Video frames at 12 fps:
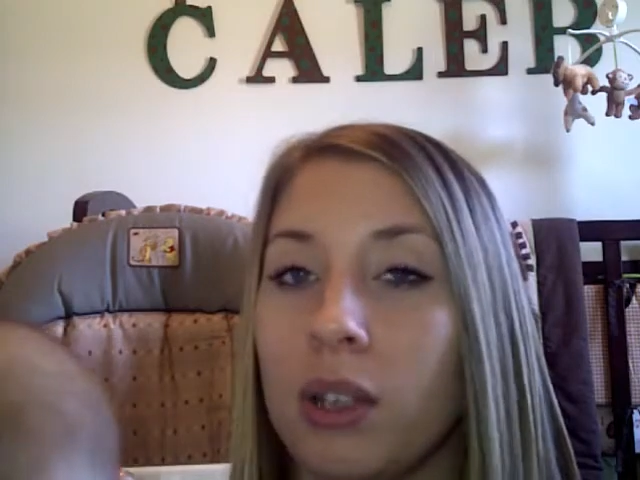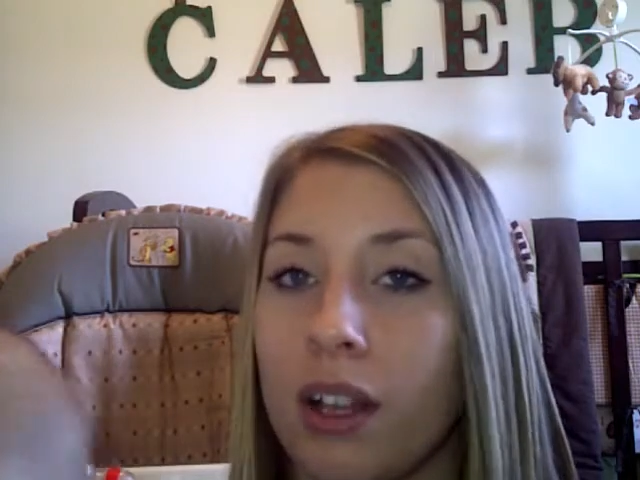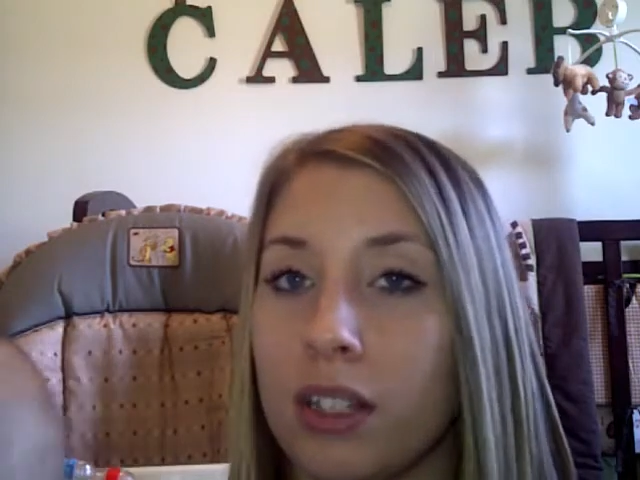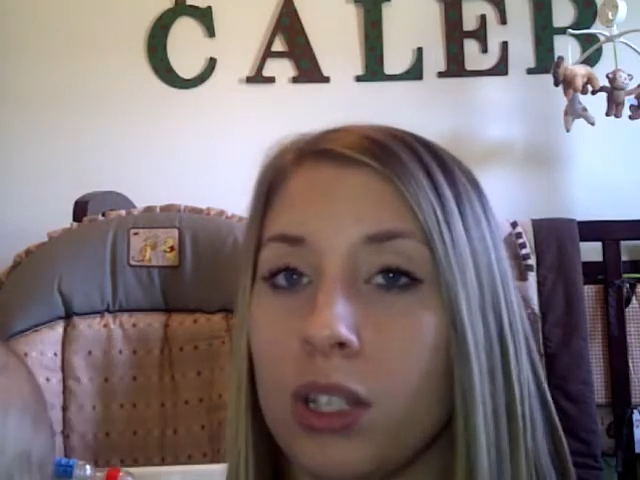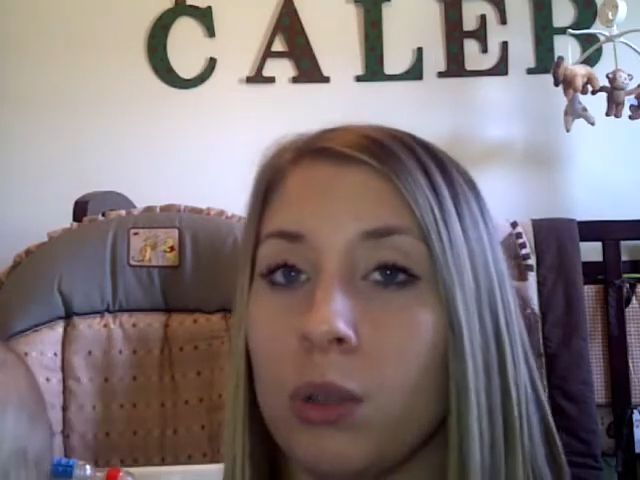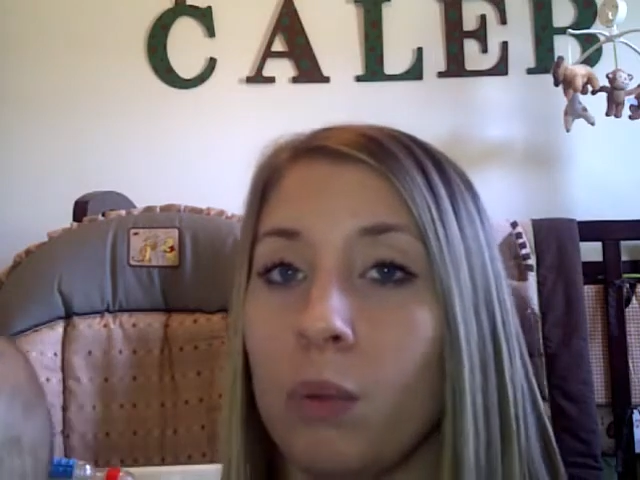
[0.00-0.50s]
2
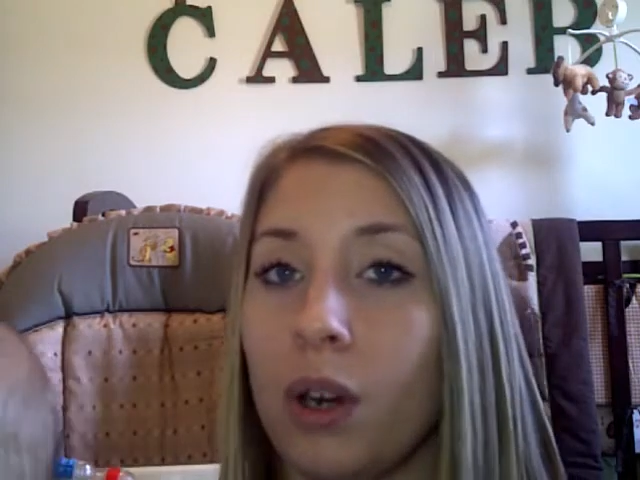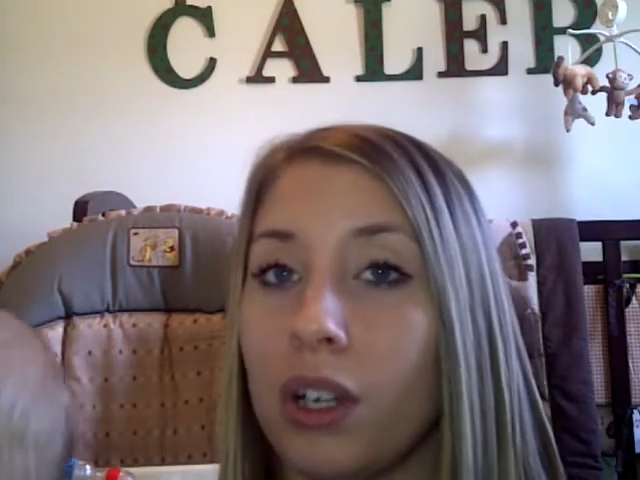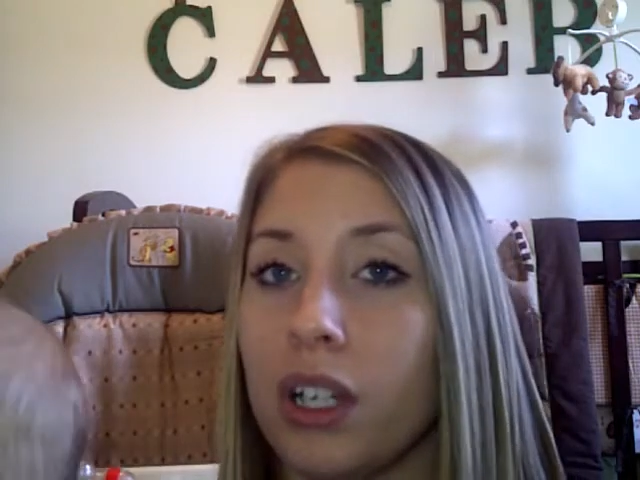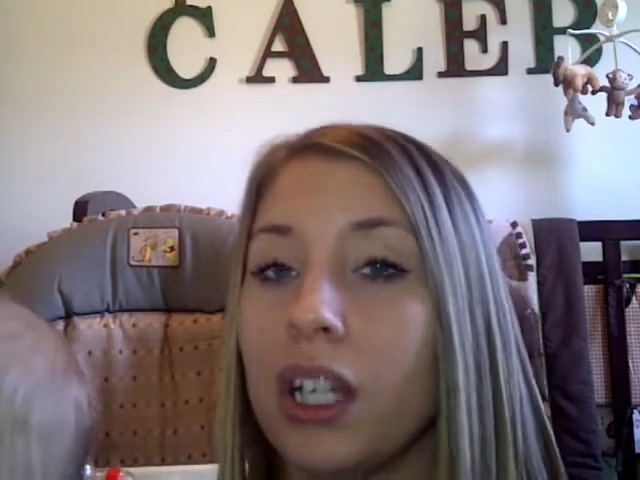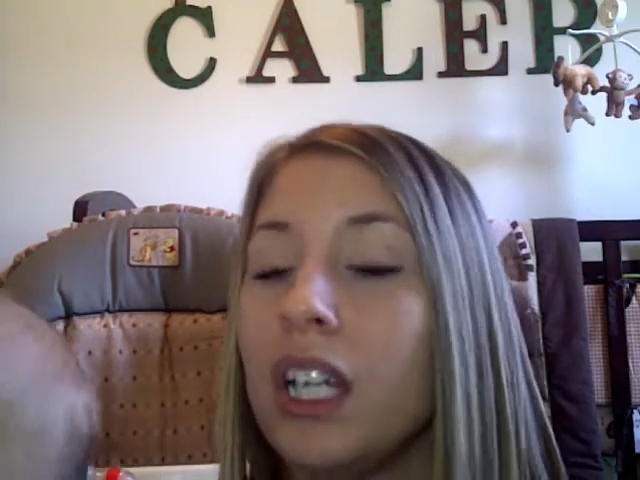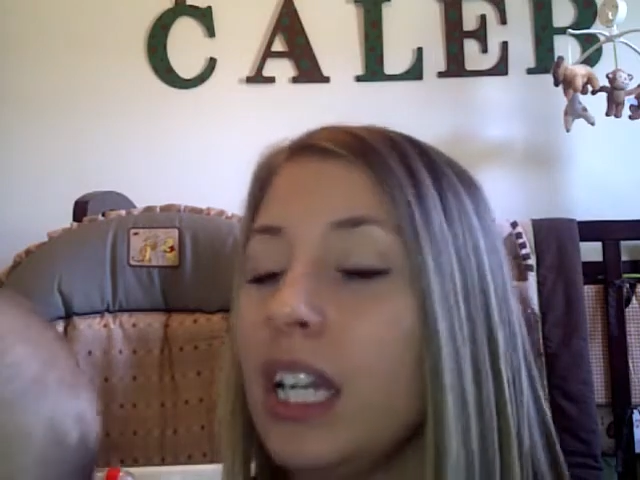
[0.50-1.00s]
ounces of
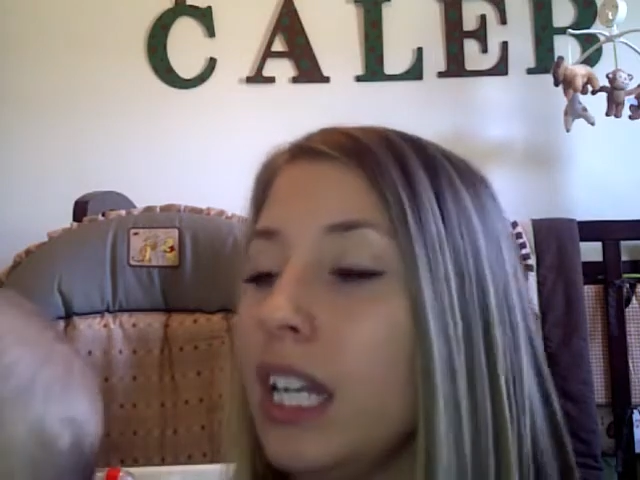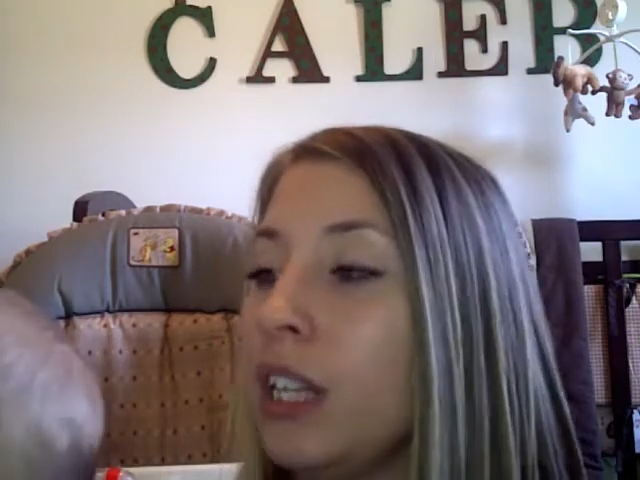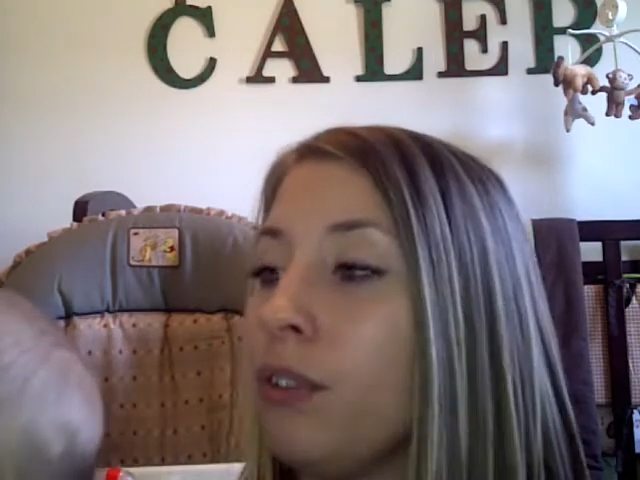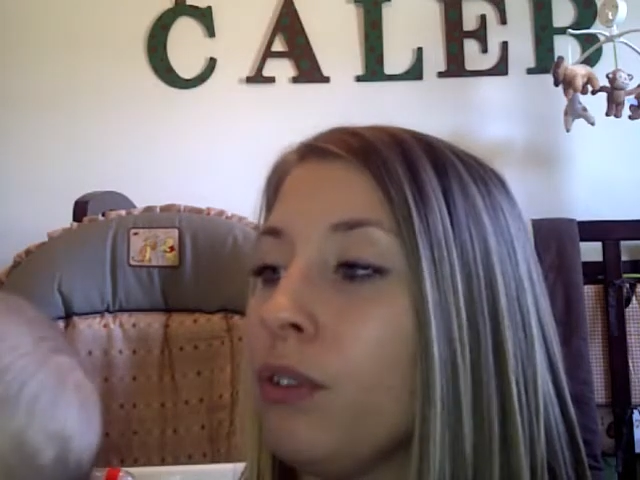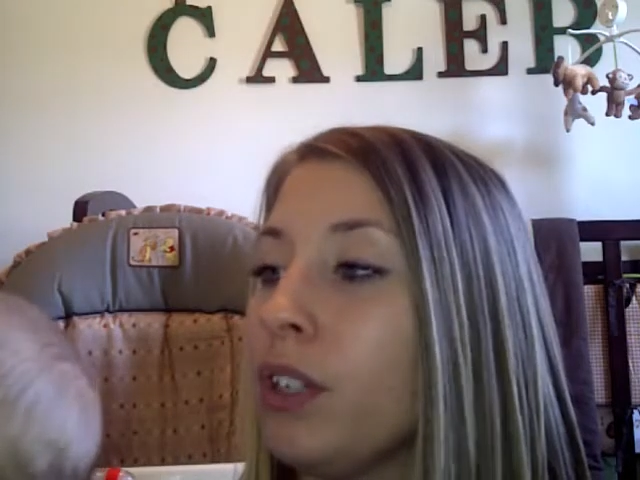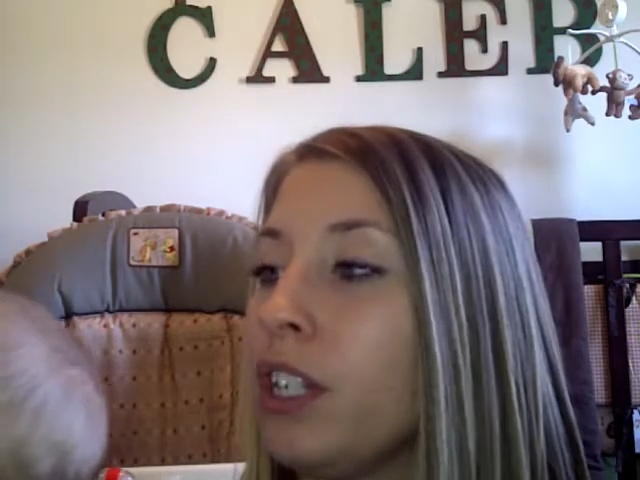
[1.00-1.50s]
water in
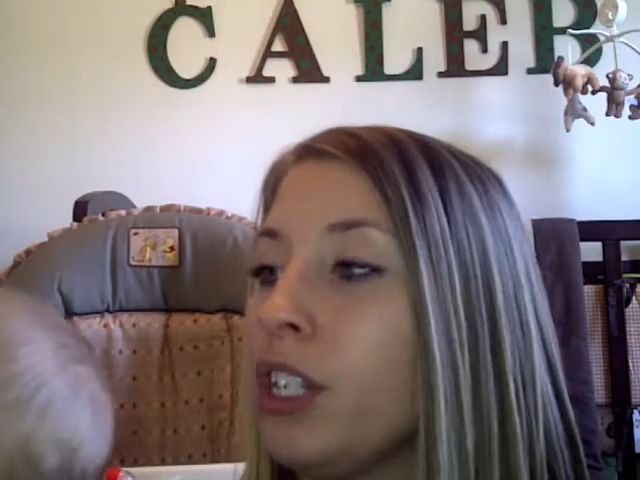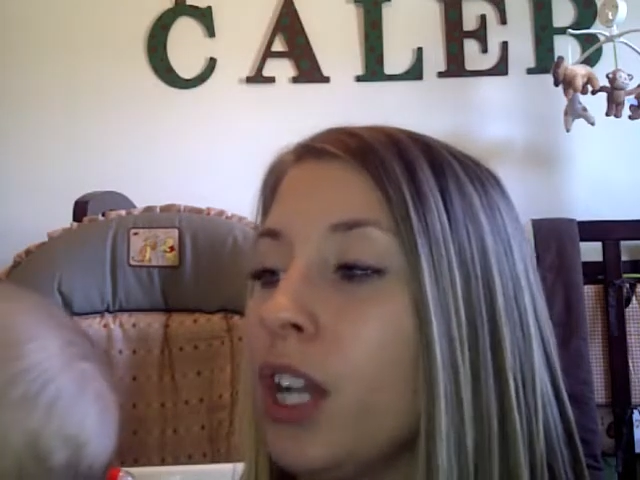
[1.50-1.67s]
the fridge,